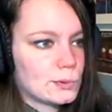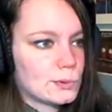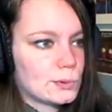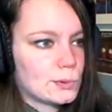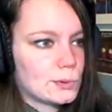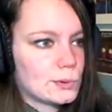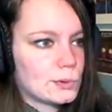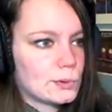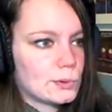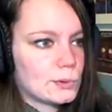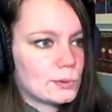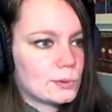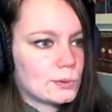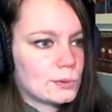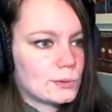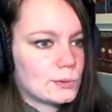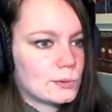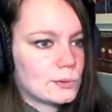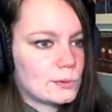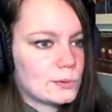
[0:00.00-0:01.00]
Target located.
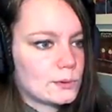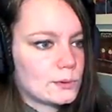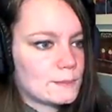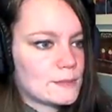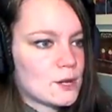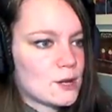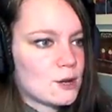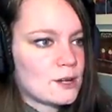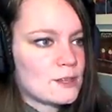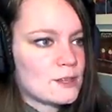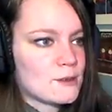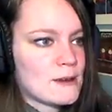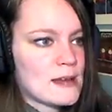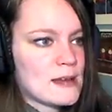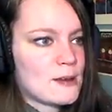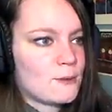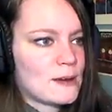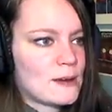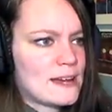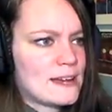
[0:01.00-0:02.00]
Am I going the
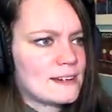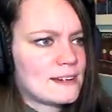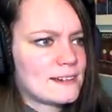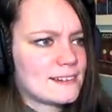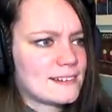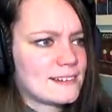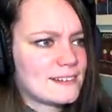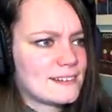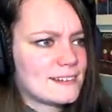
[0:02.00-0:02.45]
right way?